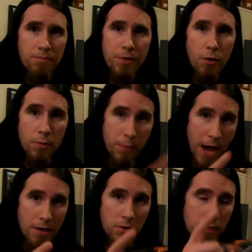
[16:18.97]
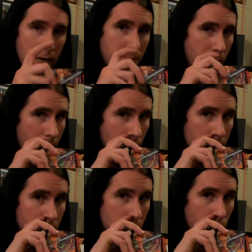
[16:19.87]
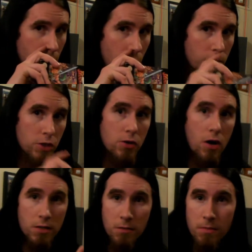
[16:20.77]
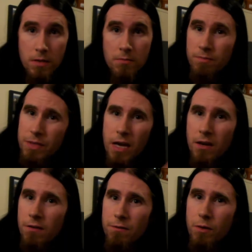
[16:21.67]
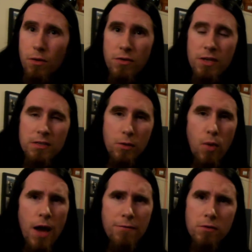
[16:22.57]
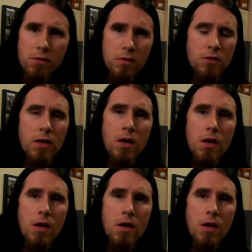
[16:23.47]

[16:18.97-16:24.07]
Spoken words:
There were game panelists were there, which is awesome, and they had a few other things like raffles and